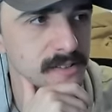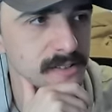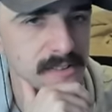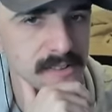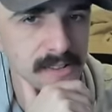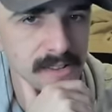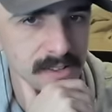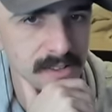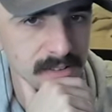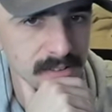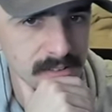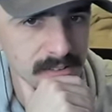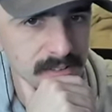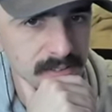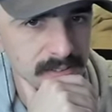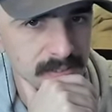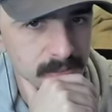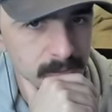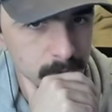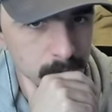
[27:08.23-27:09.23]

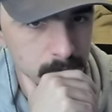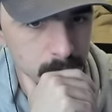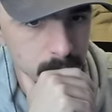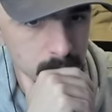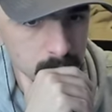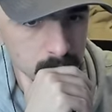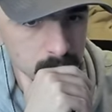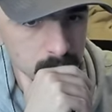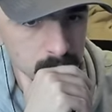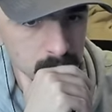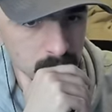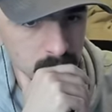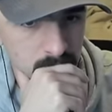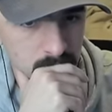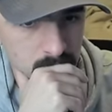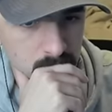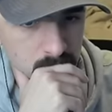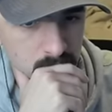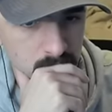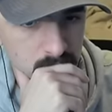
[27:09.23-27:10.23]

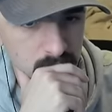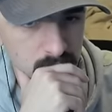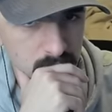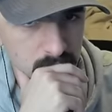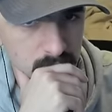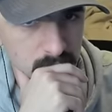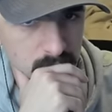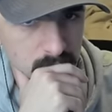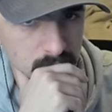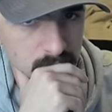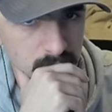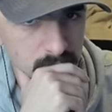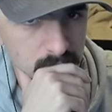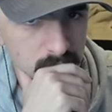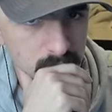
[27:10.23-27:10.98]
This person isn't speaking.